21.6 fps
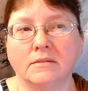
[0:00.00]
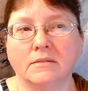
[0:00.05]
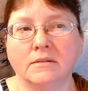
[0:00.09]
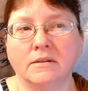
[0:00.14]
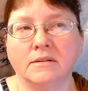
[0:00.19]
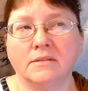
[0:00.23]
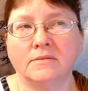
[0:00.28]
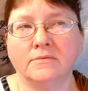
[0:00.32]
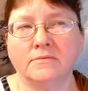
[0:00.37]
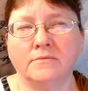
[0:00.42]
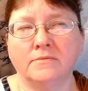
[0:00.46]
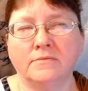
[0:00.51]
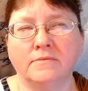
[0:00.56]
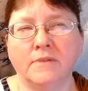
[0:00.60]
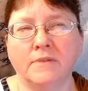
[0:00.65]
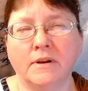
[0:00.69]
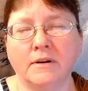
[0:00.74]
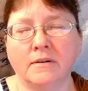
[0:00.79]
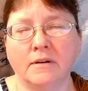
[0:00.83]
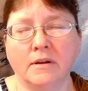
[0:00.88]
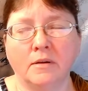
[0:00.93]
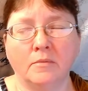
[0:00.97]
it's
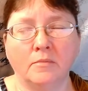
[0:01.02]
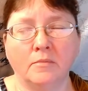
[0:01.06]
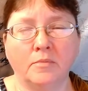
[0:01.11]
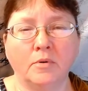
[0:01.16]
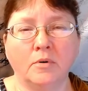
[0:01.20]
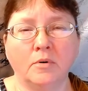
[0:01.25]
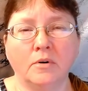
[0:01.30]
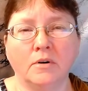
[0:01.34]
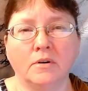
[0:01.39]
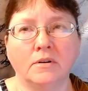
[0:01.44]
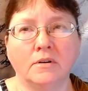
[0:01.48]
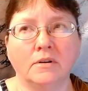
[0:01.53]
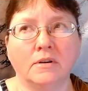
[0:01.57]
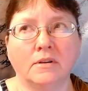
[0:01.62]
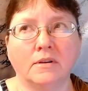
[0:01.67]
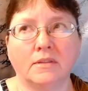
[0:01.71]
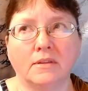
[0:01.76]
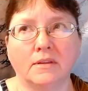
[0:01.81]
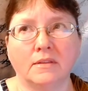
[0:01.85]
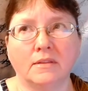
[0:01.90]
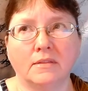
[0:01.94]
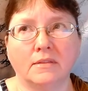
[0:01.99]
very important
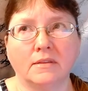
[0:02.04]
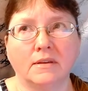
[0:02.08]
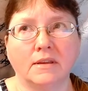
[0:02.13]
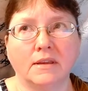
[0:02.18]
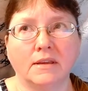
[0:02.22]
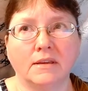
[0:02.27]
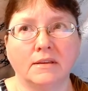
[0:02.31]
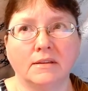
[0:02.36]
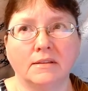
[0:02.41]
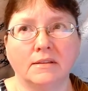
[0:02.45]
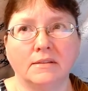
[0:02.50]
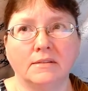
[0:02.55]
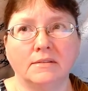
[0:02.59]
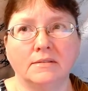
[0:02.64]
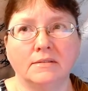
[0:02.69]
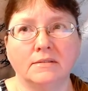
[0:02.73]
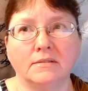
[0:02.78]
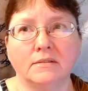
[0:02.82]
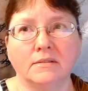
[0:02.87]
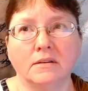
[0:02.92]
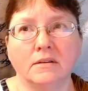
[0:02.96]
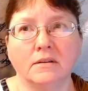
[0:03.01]
that the
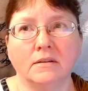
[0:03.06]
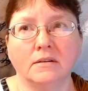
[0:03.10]
kids